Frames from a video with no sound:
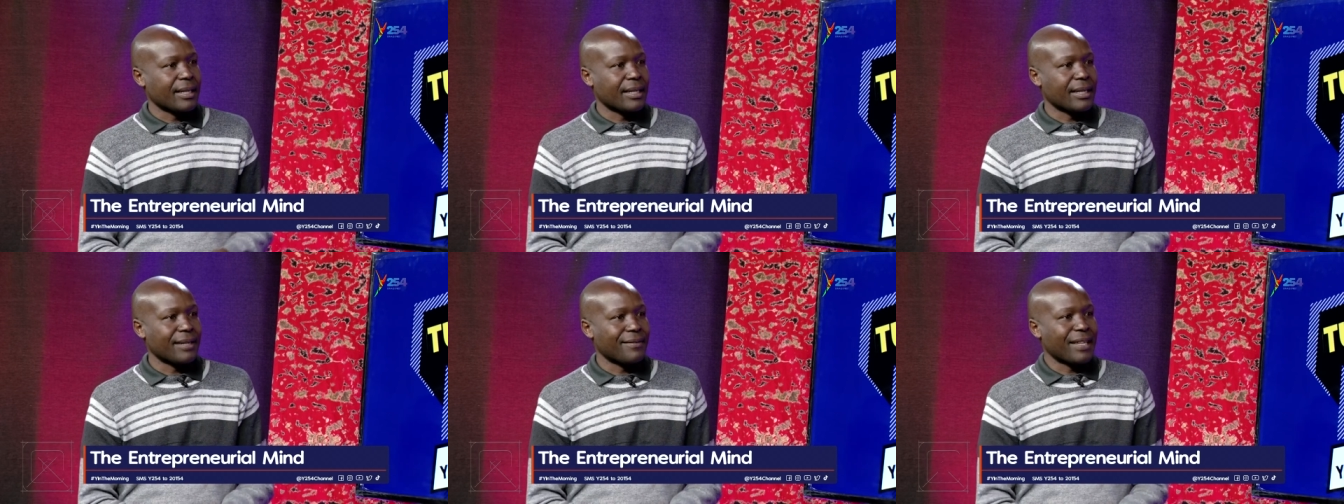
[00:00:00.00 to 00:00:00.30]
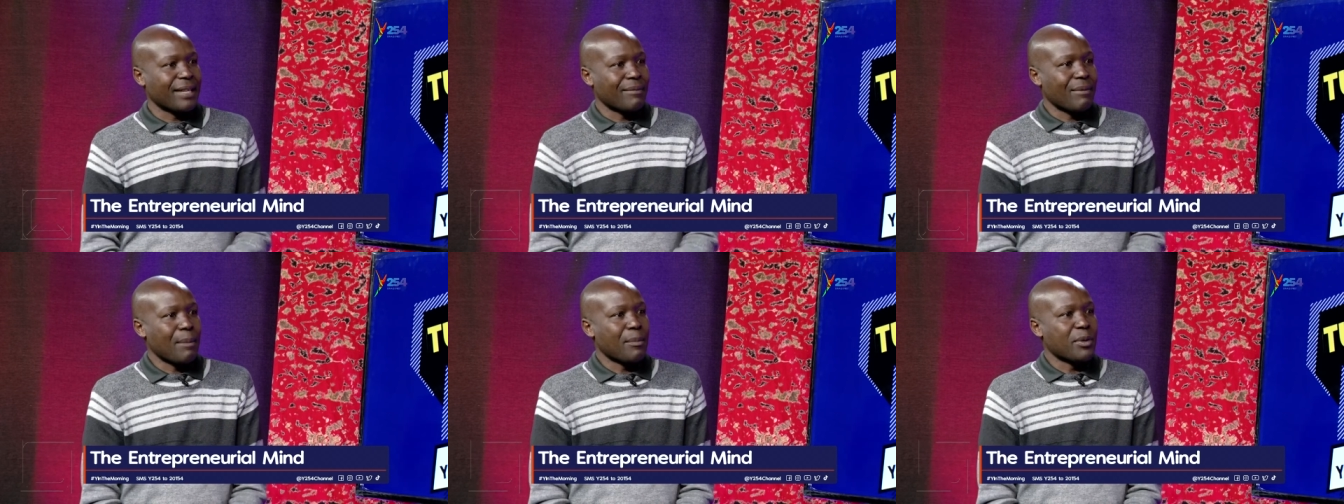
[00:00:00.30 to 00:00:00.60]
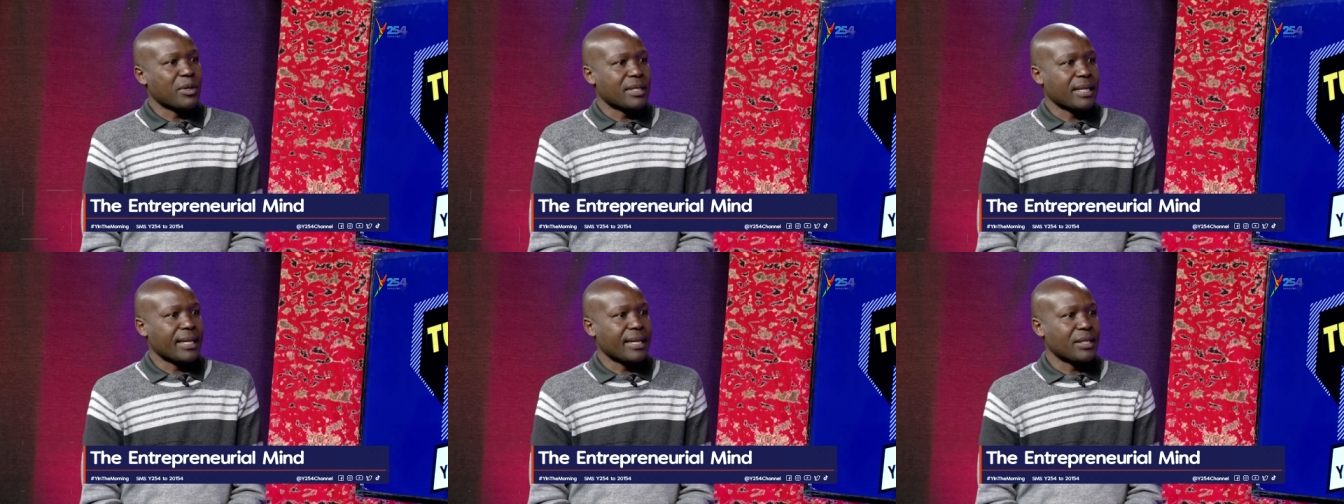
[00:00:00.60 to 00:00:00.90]
even the
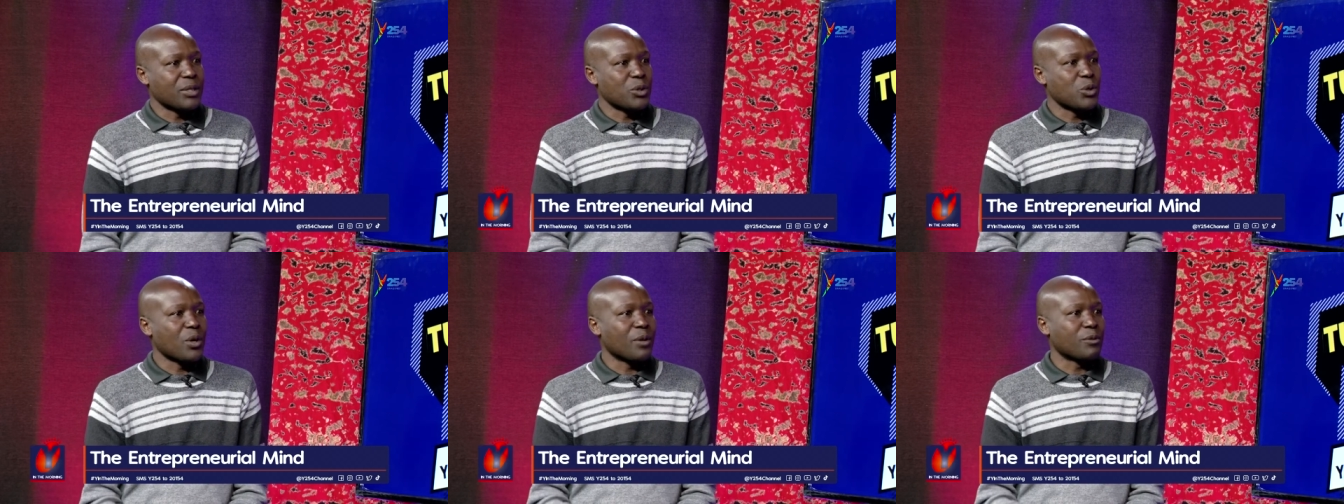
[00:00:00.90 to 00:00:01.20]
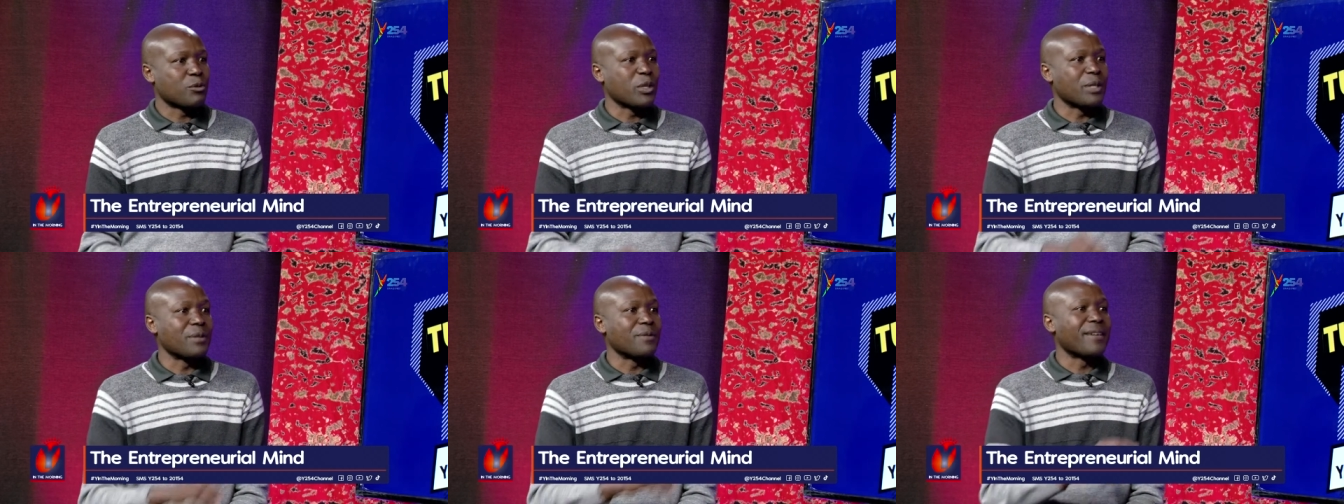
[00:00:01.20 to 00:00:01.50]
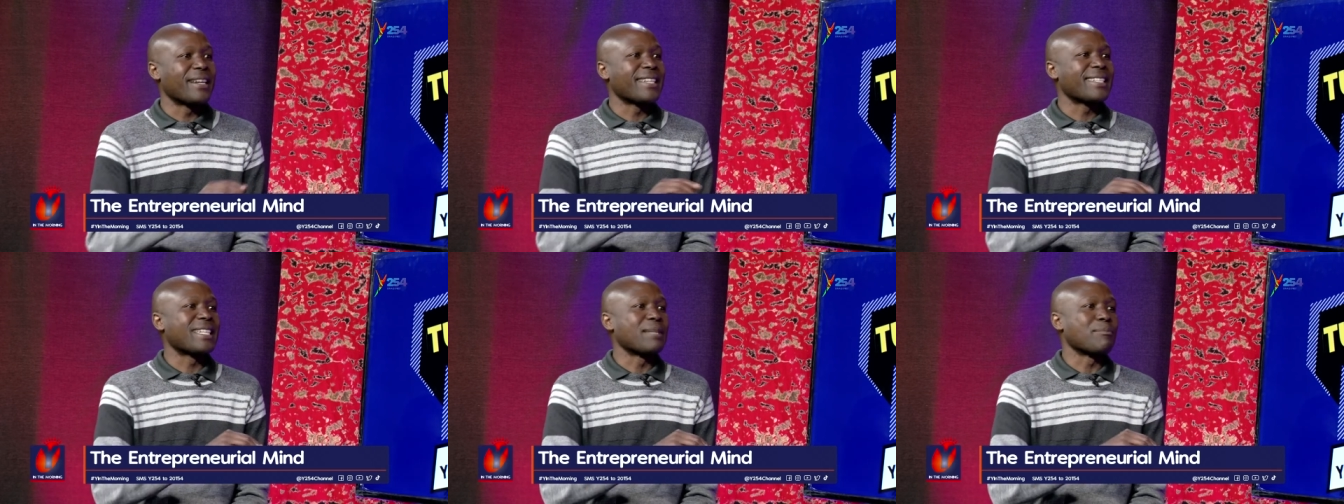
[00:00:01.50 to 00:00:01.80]
Bible says you have to
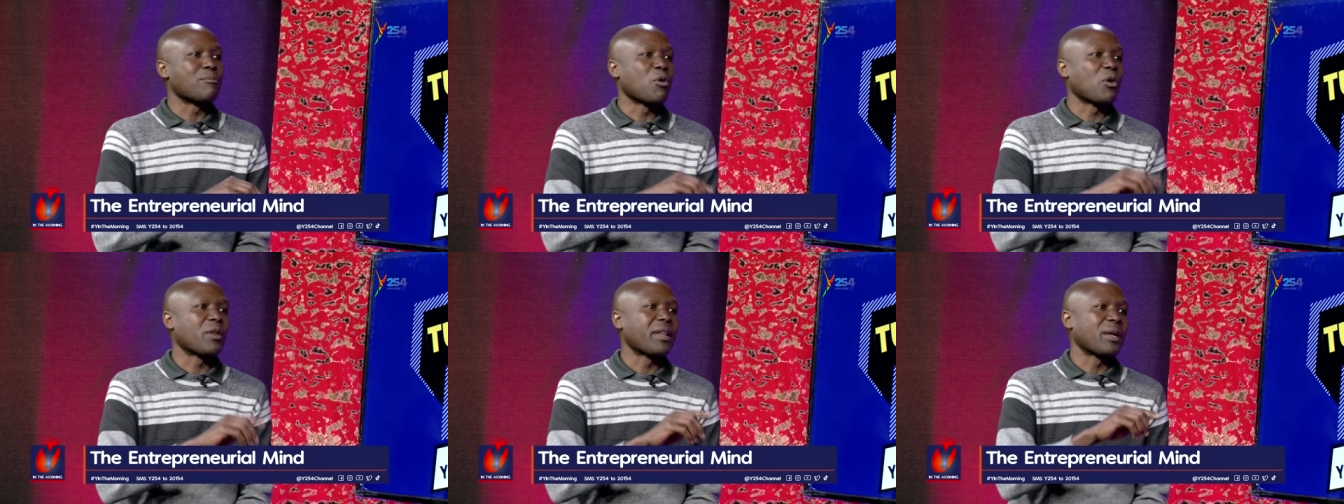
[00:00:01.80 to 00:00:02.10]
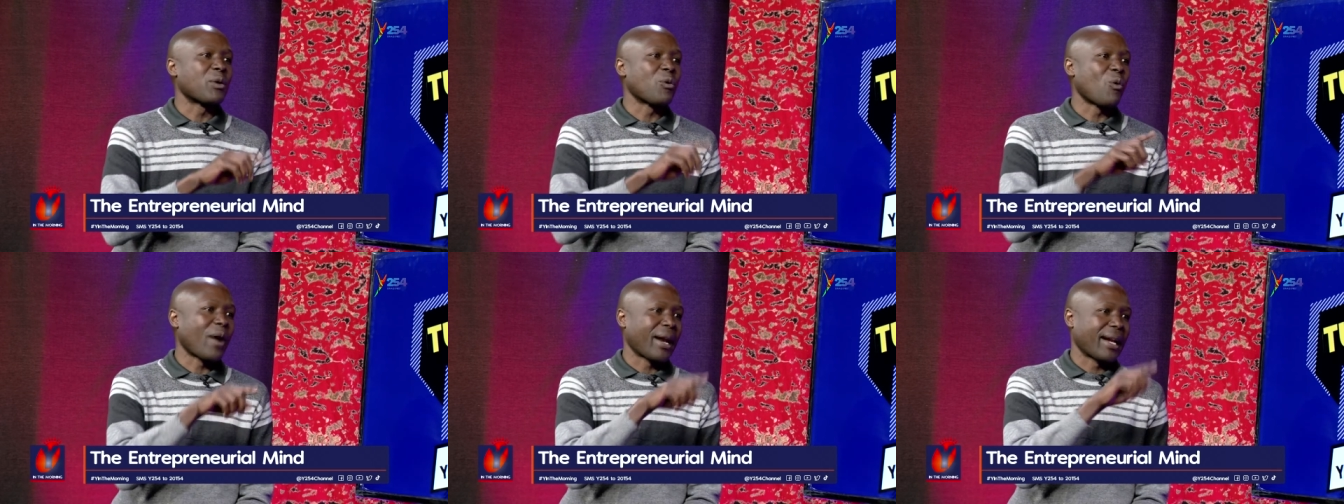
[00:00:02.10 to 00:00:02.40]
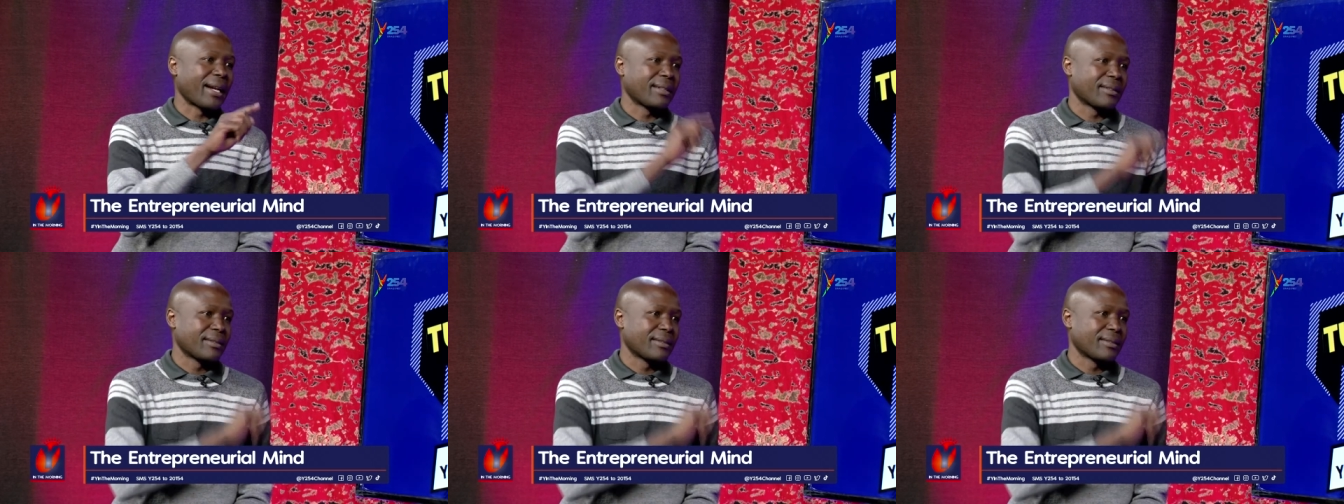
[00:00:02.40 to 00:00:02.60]
invest more than one.